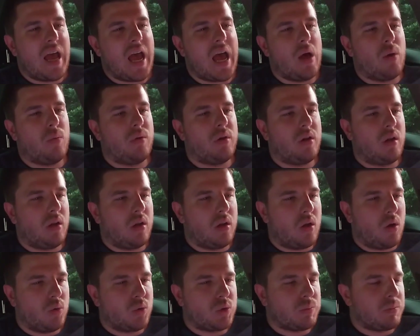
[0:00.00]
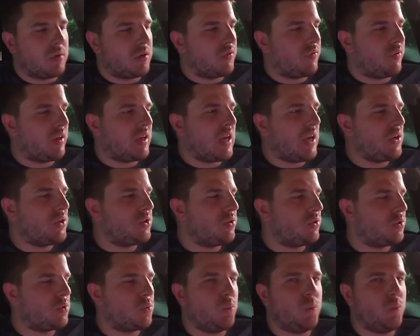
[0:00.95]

And with all those modifications,